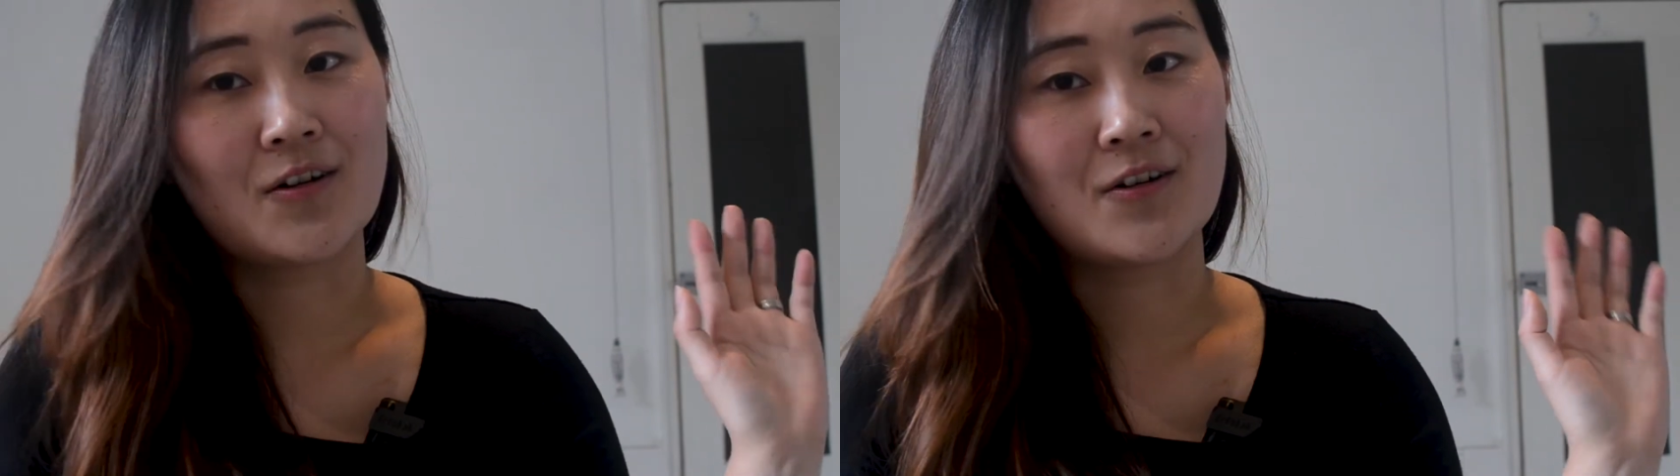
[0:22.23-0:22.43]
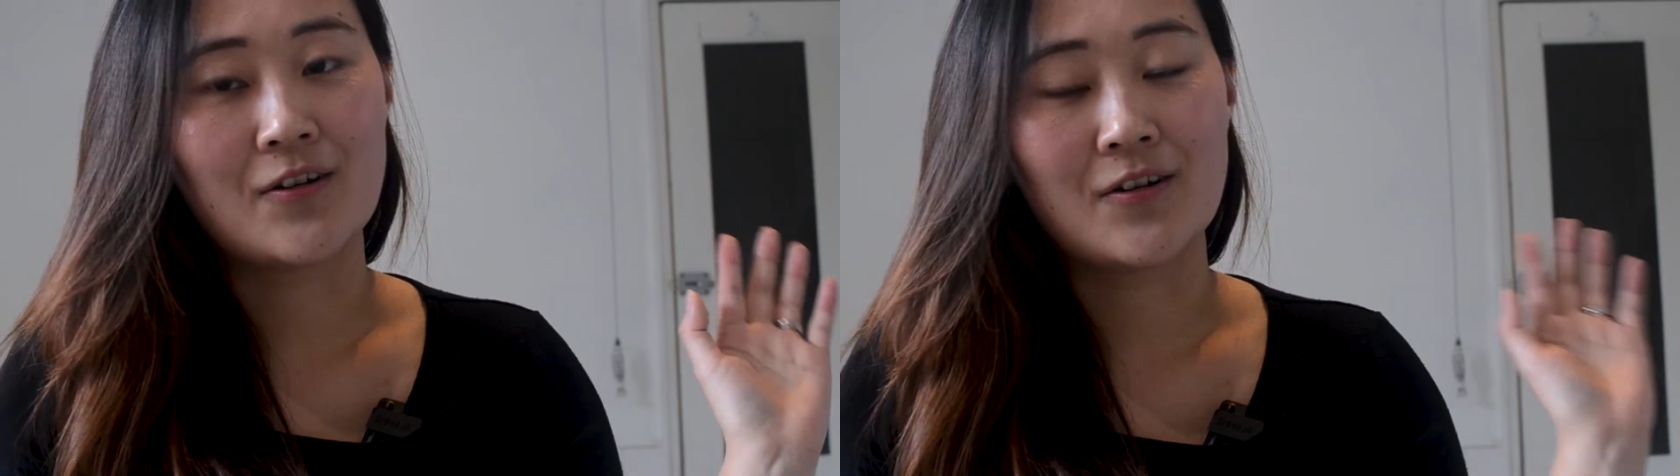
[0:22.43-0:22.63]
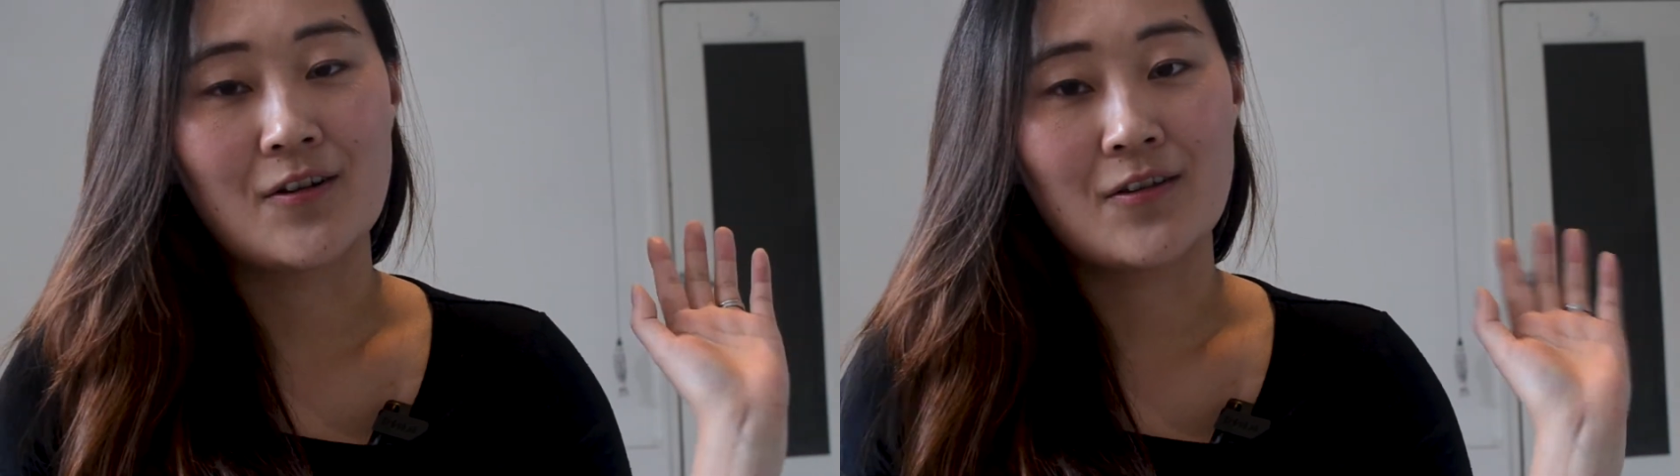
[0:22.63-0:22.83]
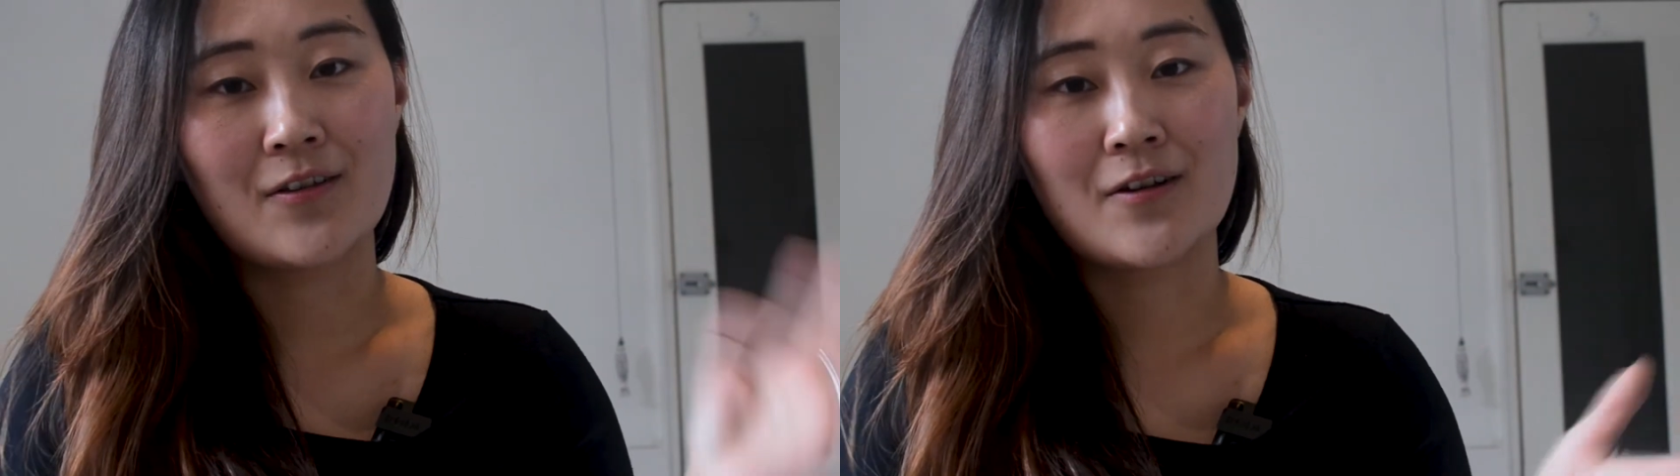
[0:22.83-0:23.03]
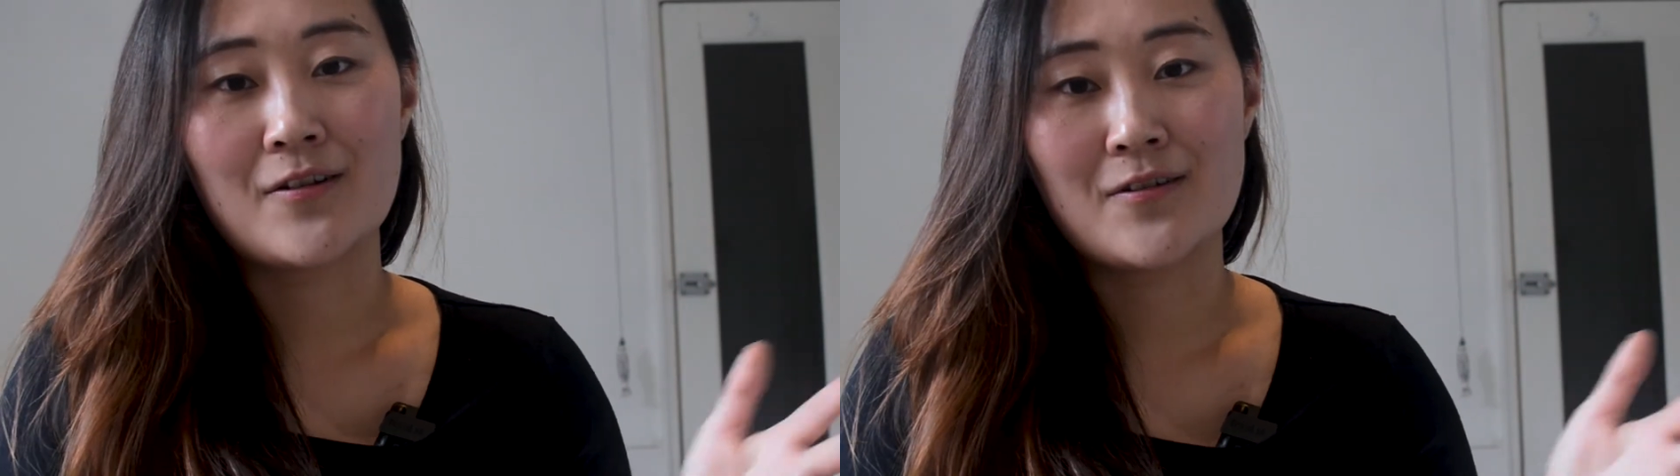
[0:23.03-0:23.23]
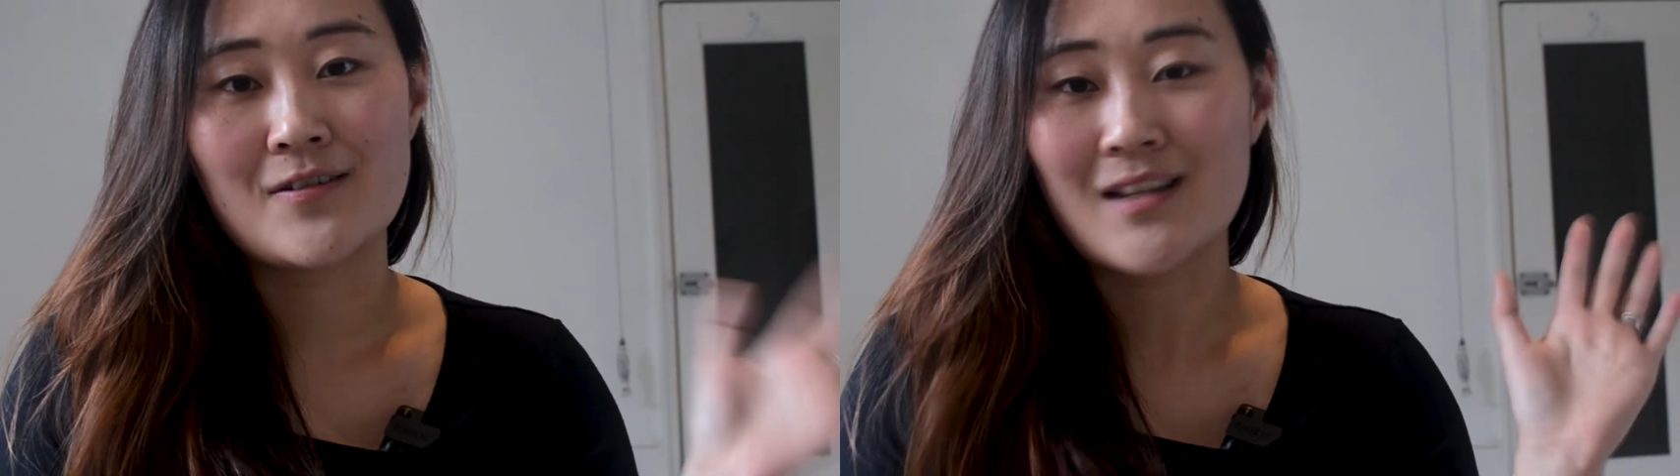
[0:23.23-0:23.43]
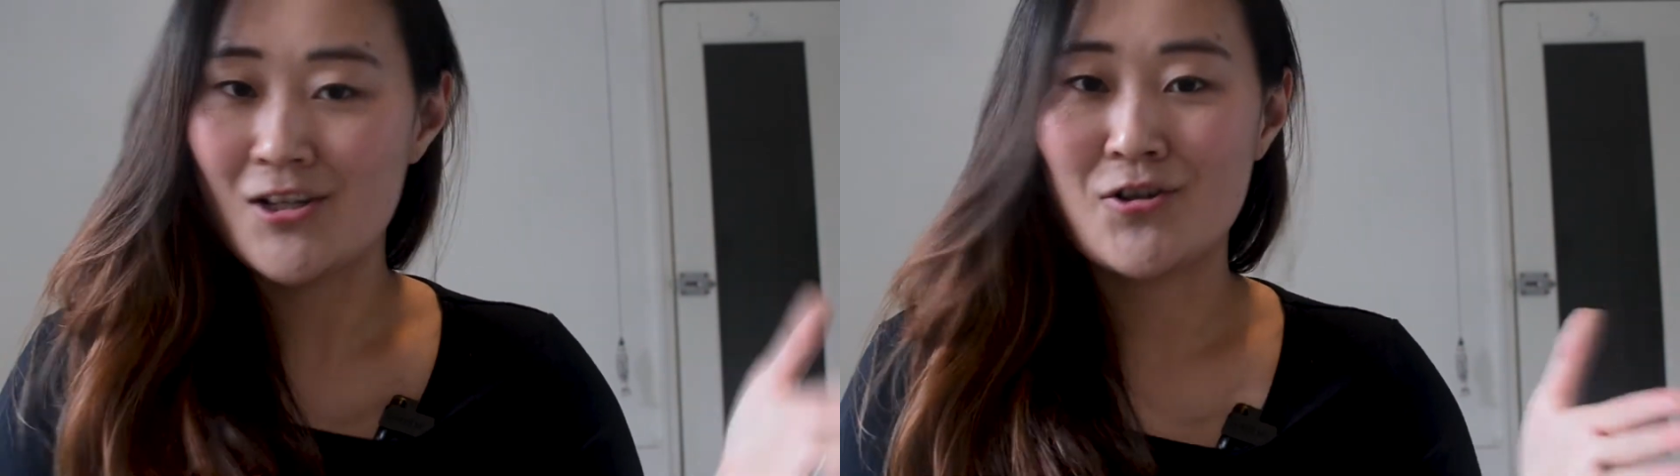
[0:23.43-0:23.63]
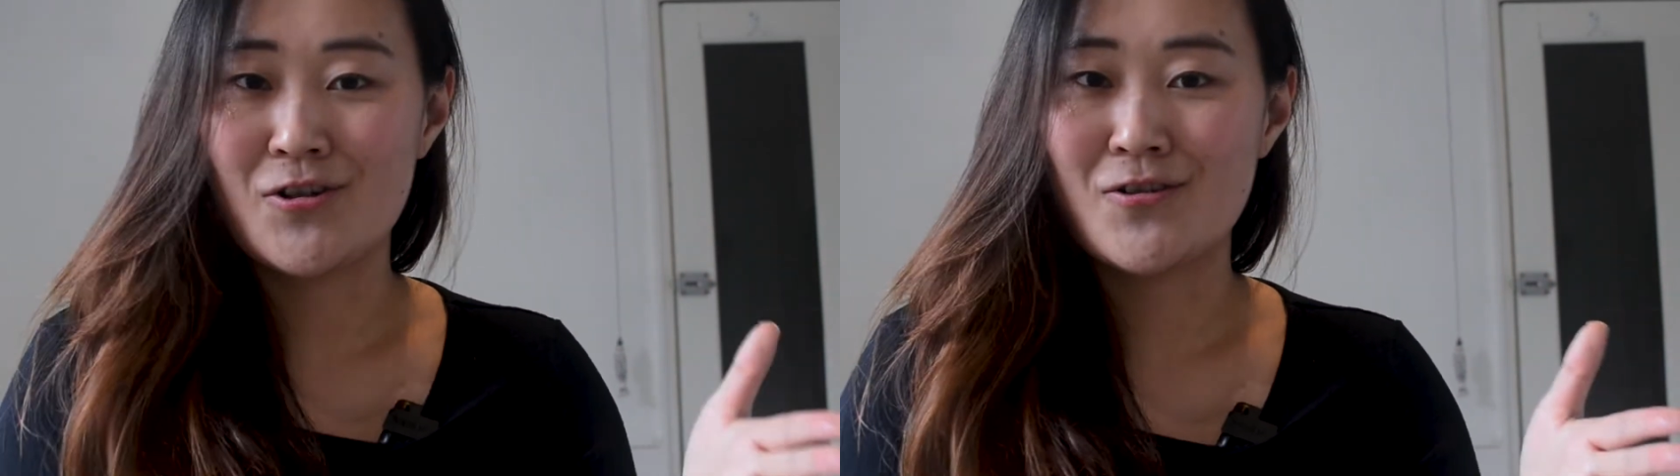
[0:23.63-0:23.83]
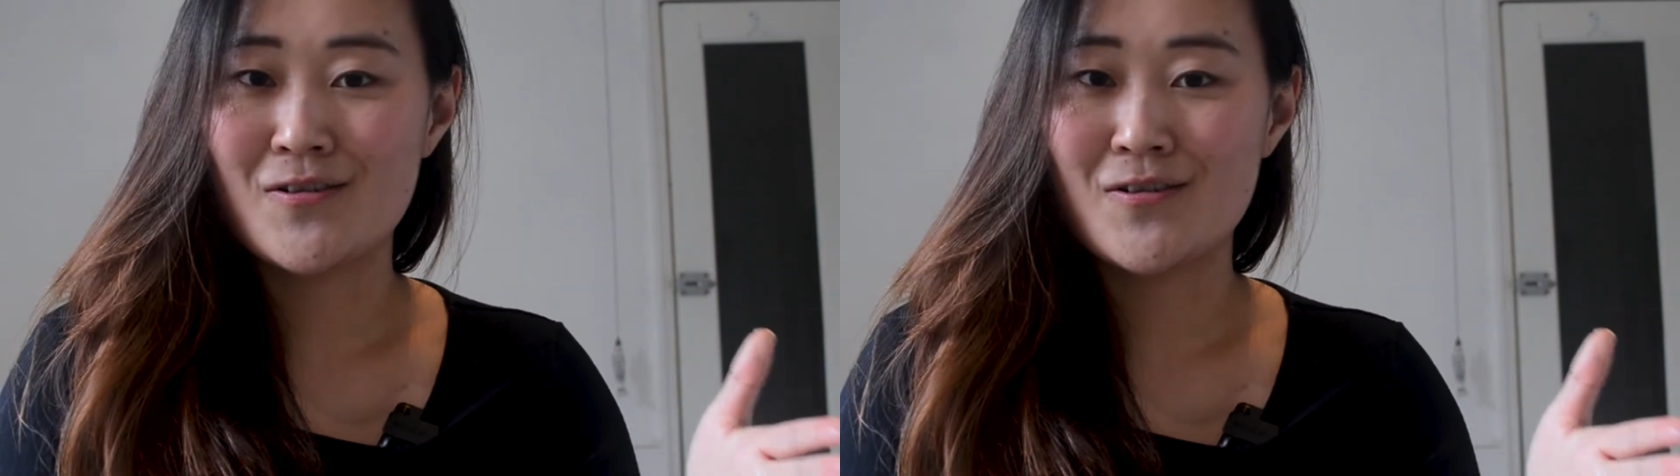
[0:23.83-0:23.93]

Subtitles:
on those issues.